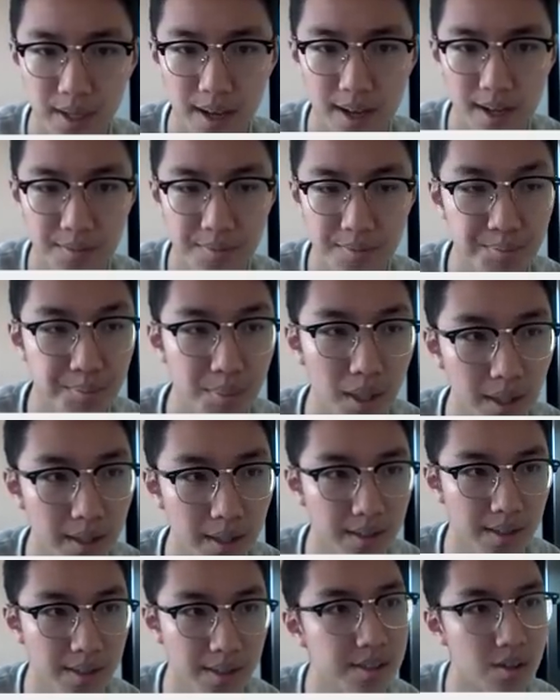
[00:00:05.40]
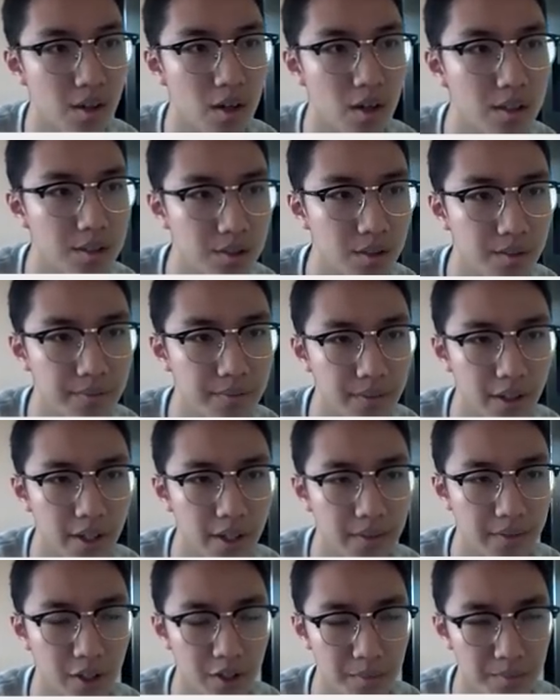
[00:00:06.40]
ads, but this is also a
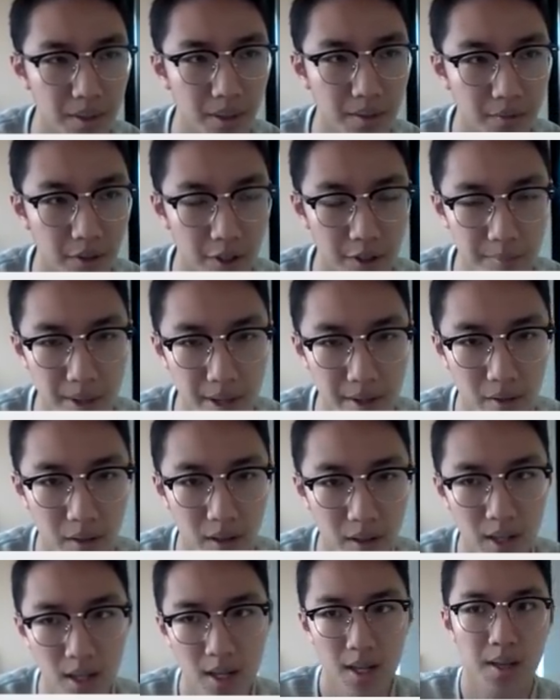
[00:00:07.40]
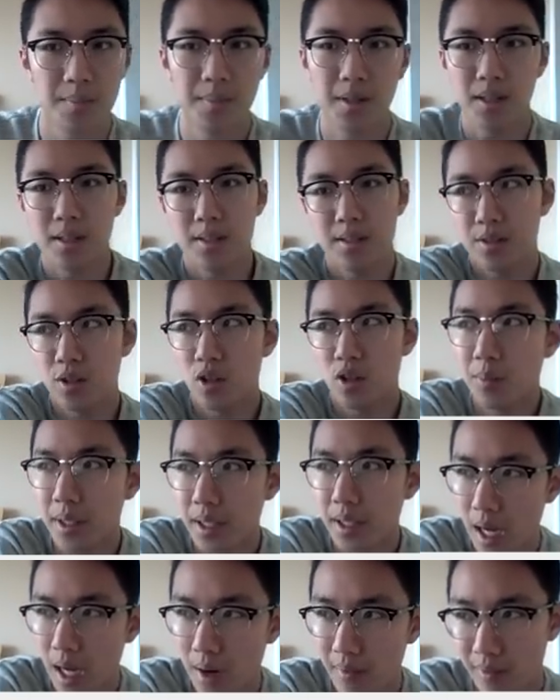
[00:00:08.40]
very, very big fundamental because
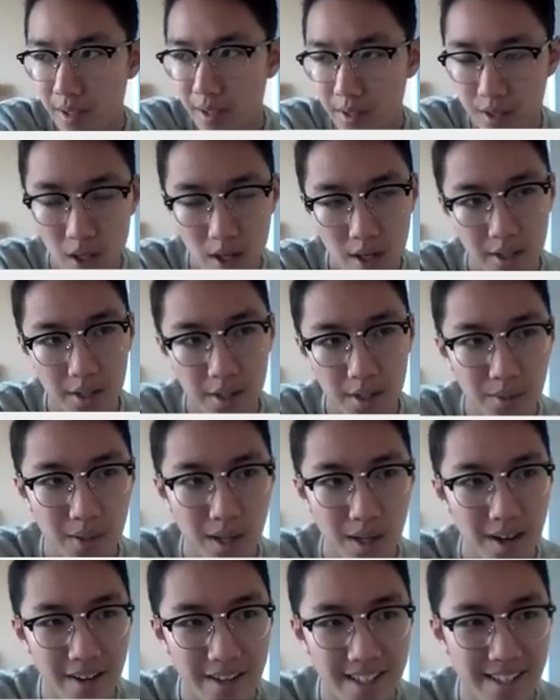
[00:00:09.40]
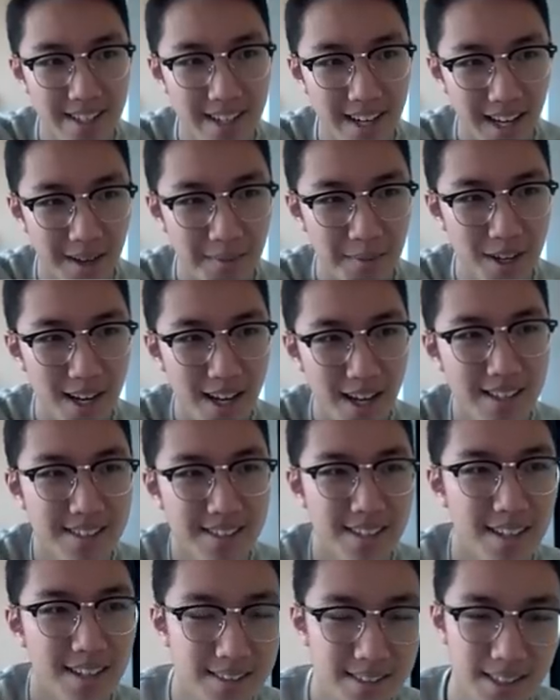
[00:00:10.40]
nobody ever taught you how to name your ad
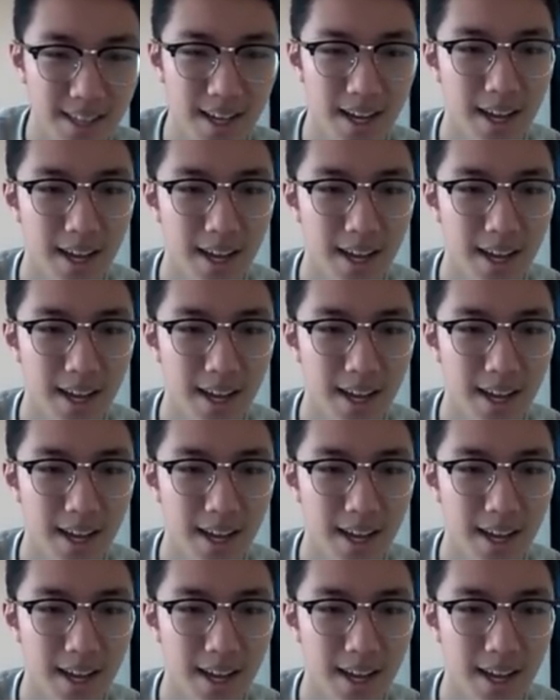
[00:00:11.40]
sets.